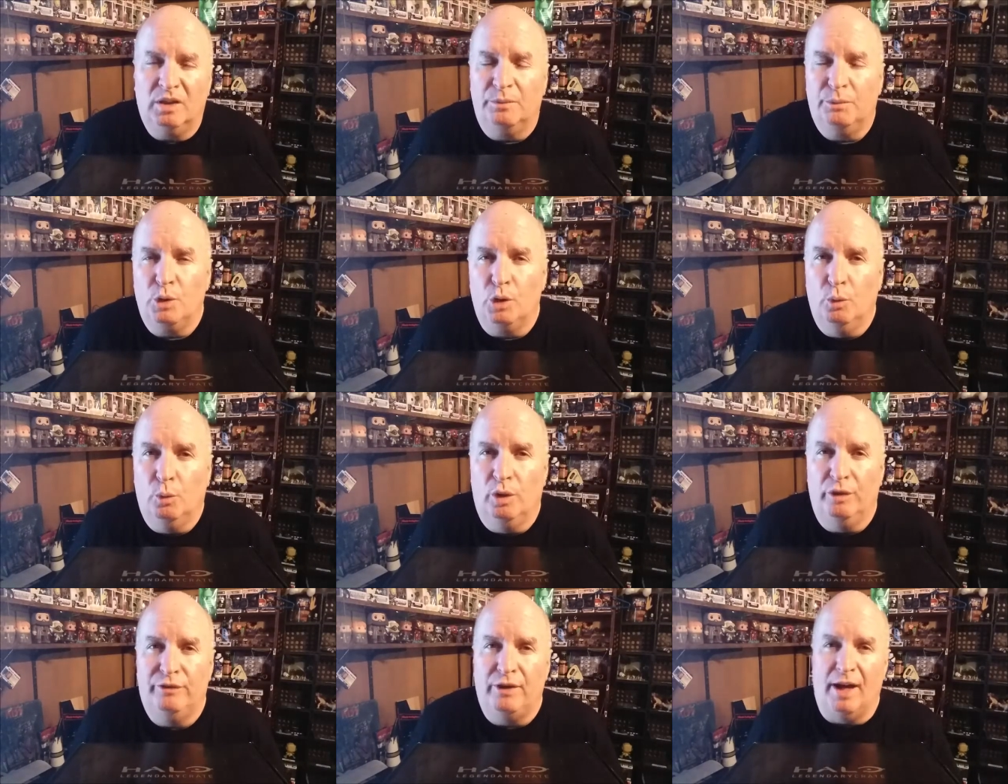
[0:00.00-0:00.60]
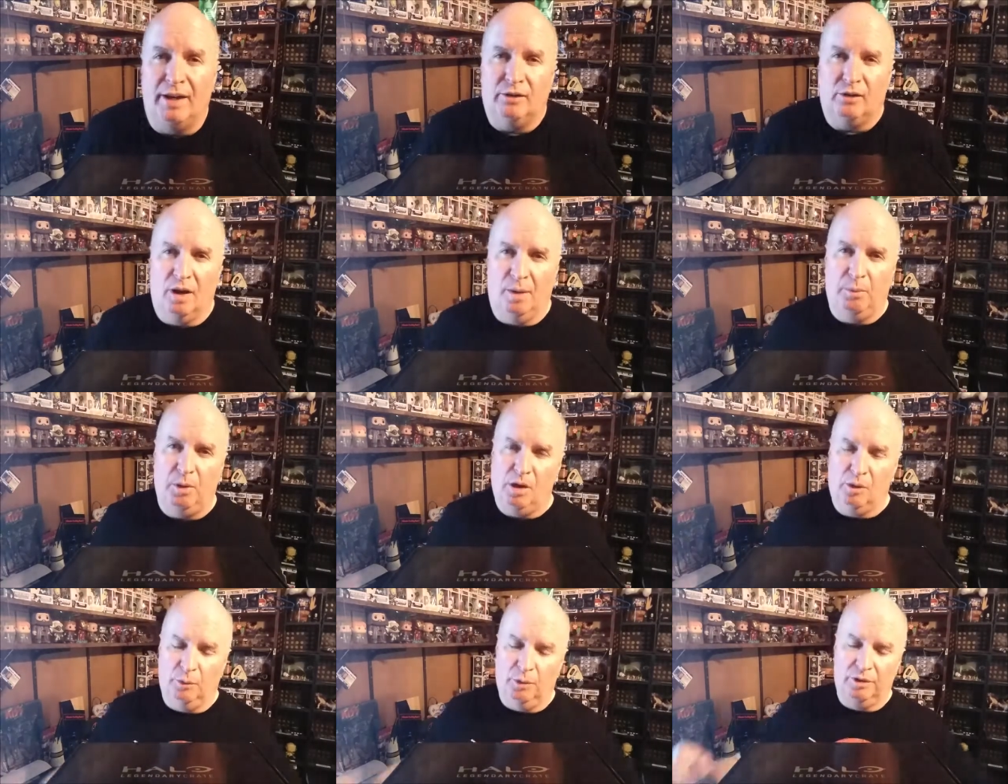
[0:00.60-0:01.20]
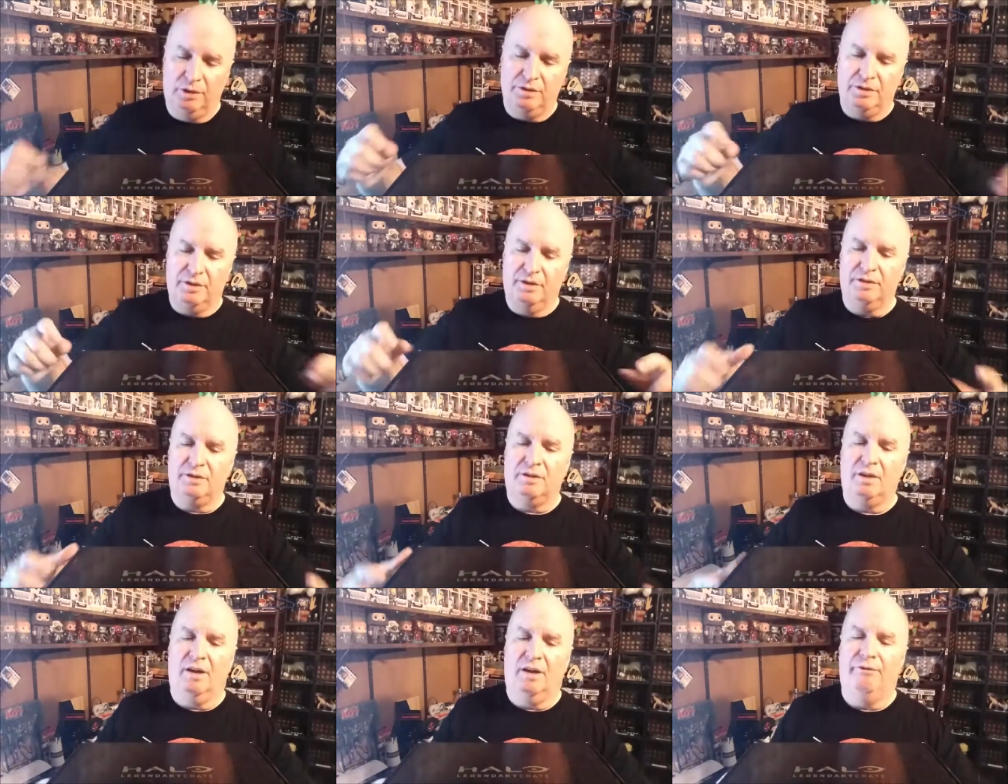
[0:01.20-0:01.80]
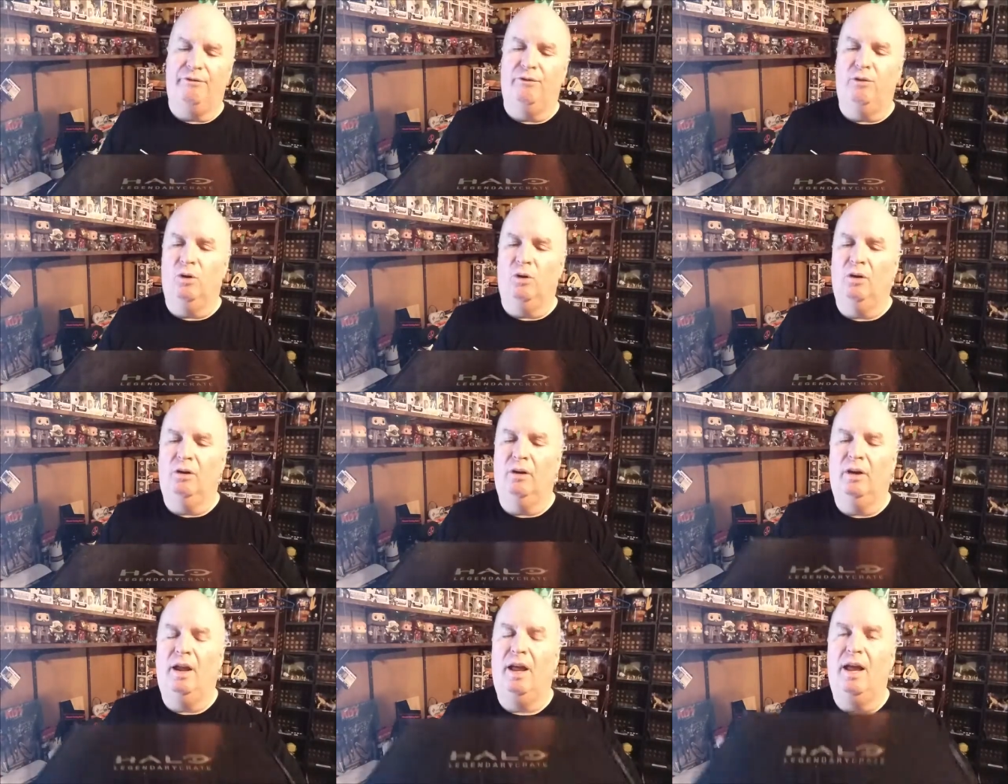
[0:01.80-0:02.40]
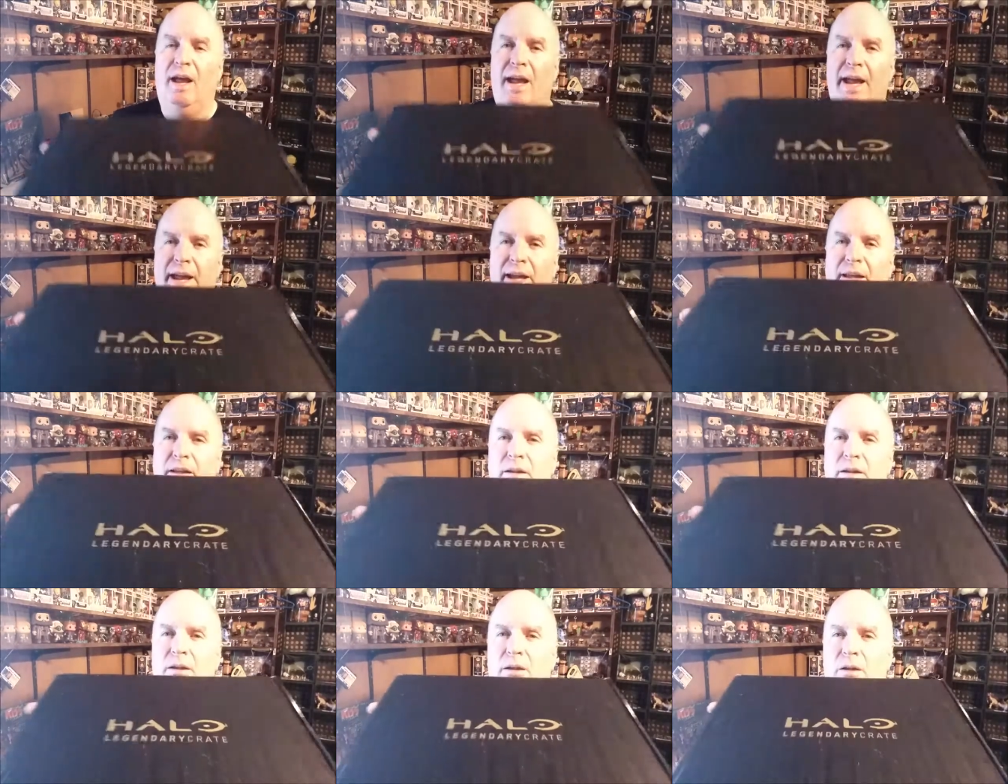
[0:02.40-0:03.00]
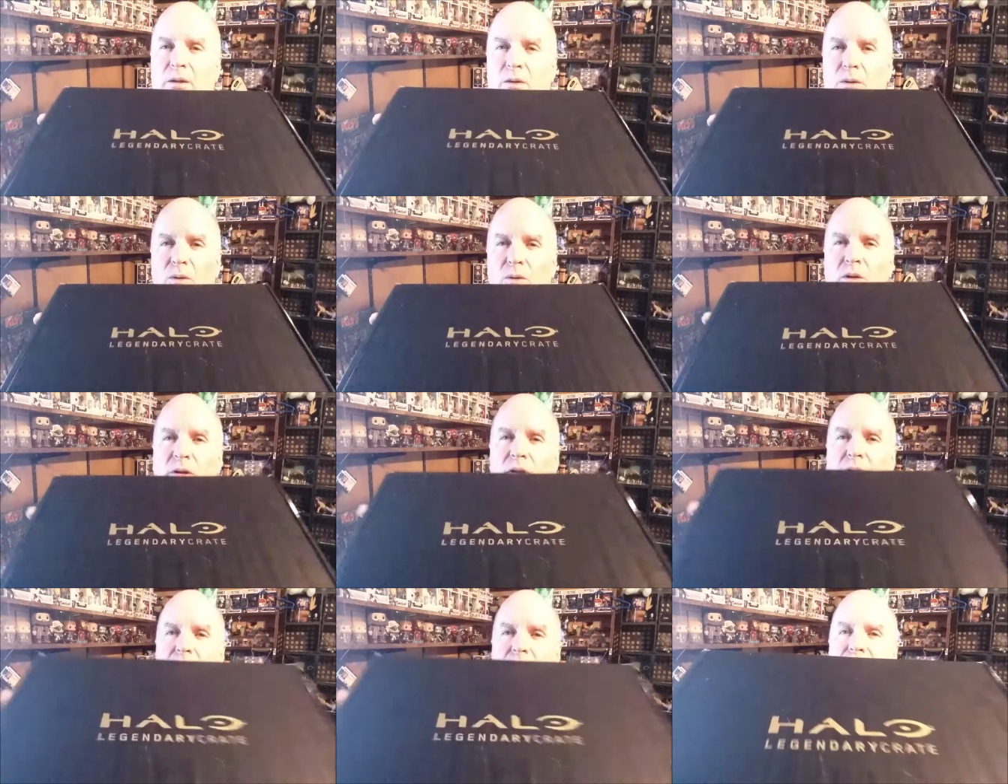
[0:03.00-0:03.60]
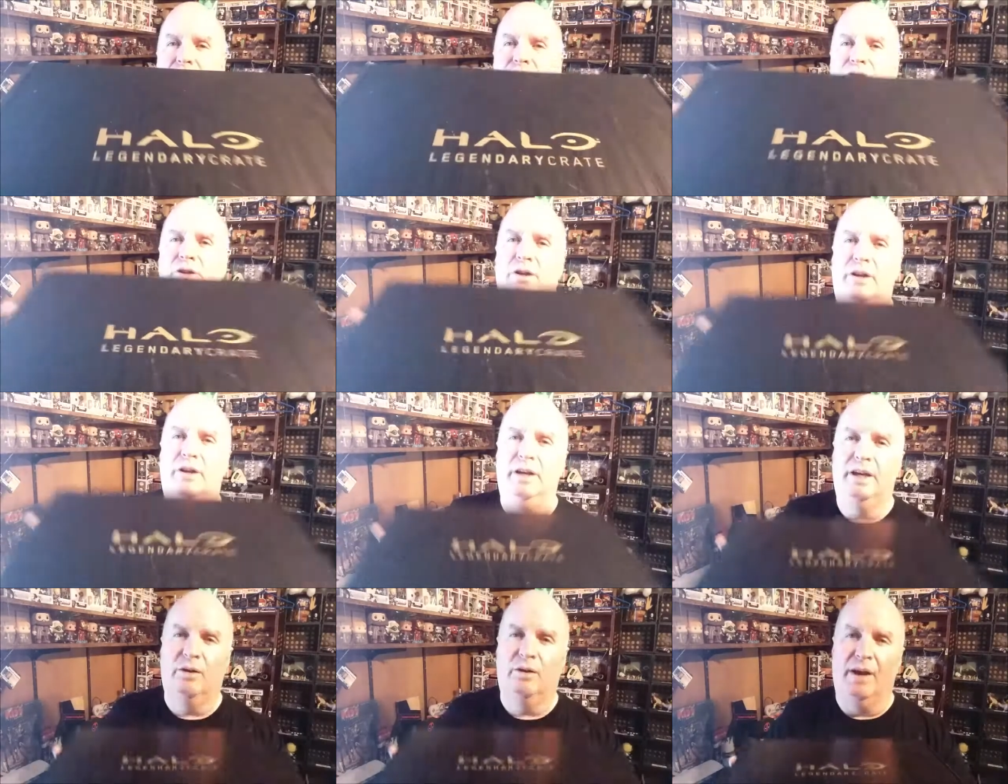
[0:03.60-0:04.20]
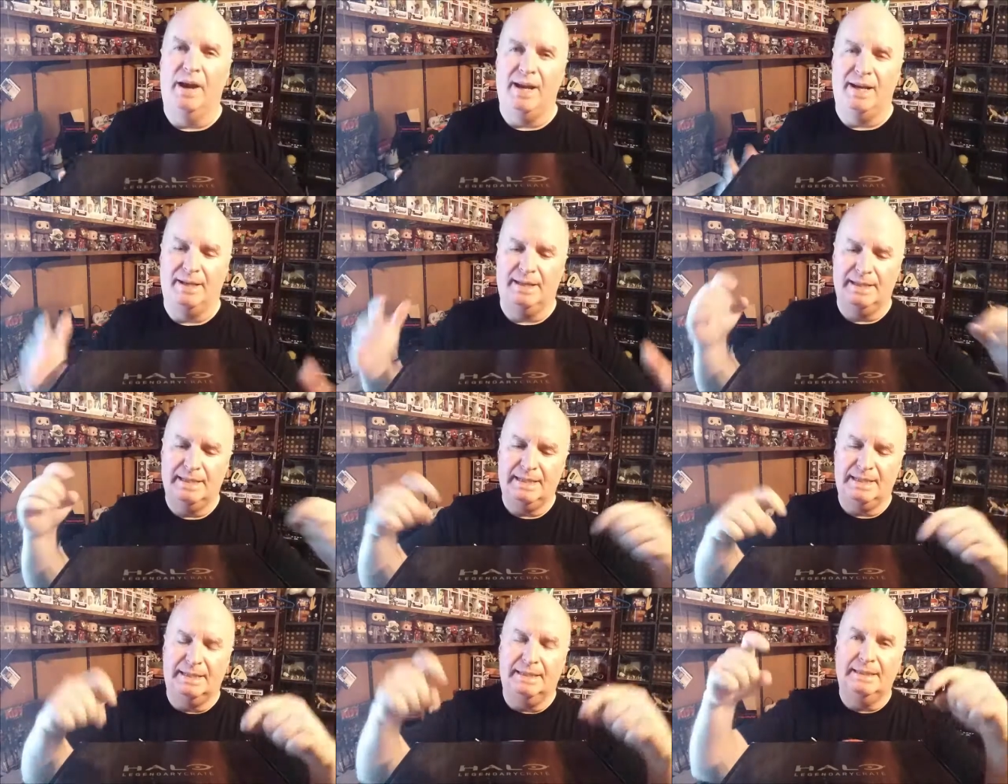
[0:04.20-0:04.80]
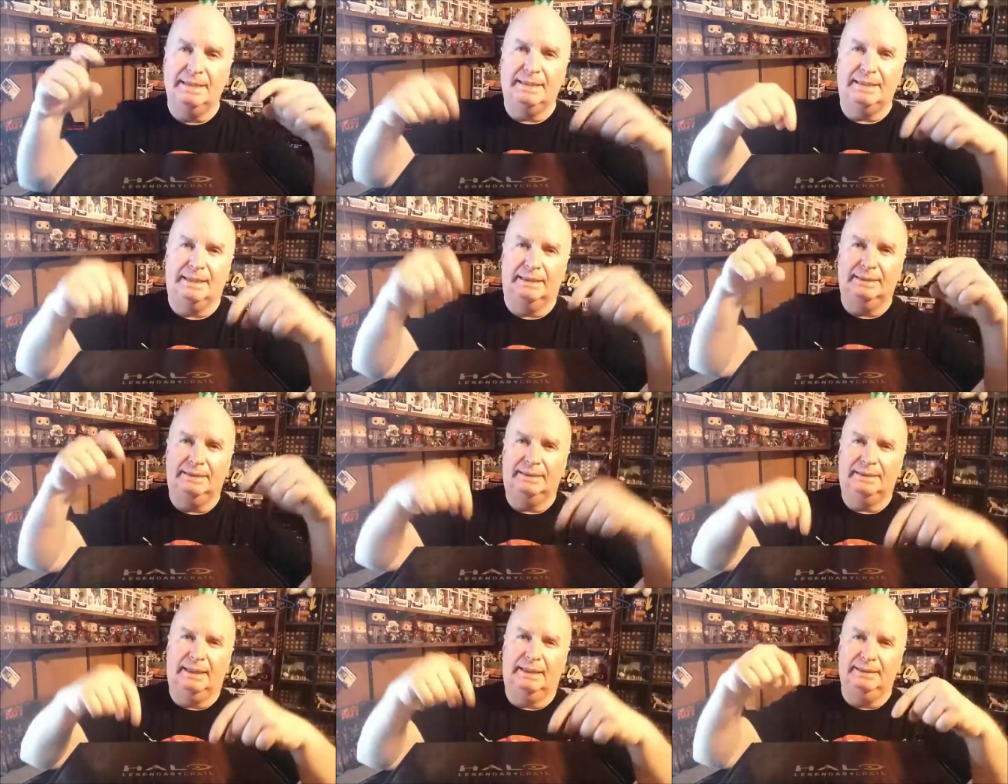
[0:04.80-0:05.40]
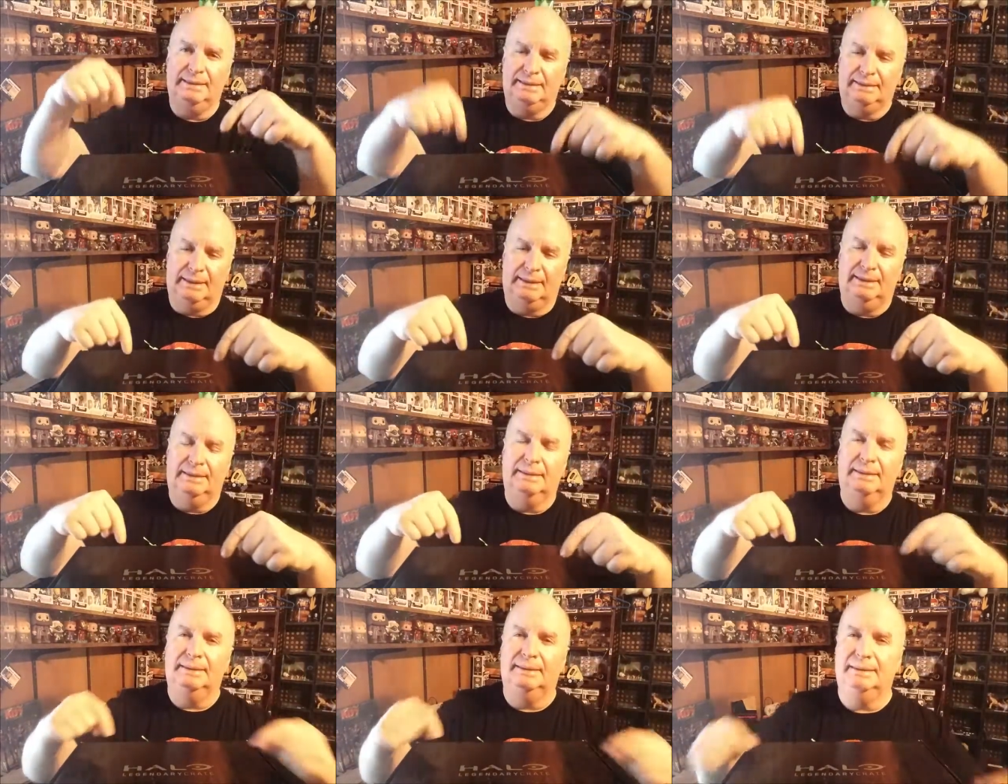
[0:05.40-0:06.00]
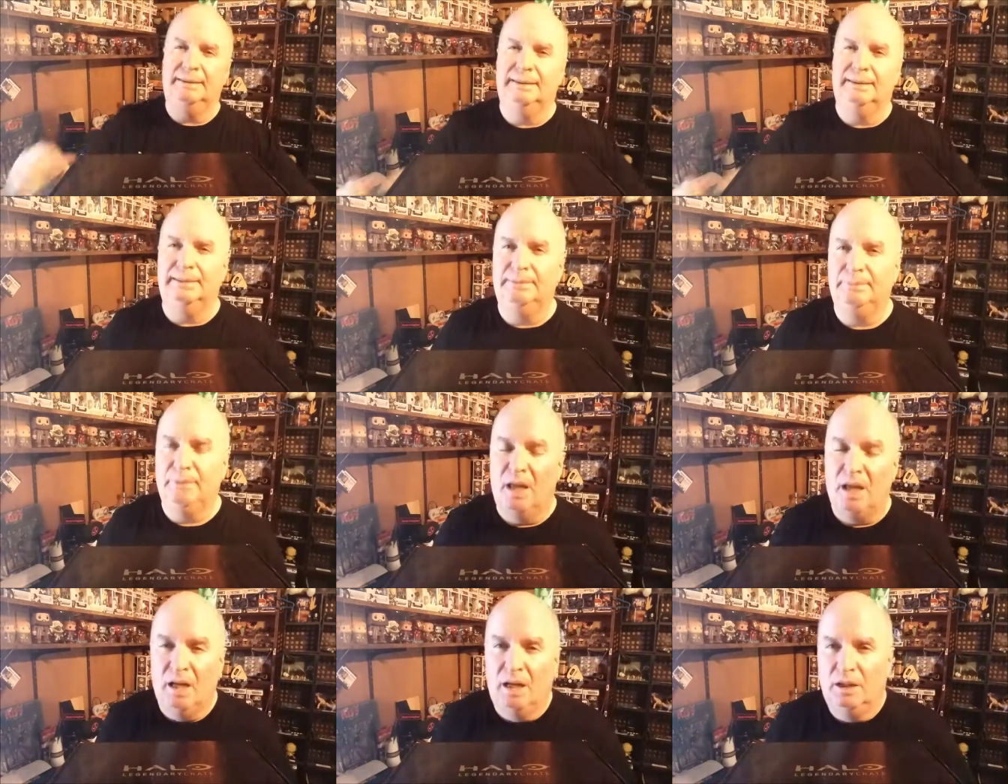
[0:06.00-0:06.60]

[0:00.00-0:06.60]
Welcome to the Woot Factor. I'm Paul Wooters. It is time for Halo Legendary Crate. Dun dun dun dun.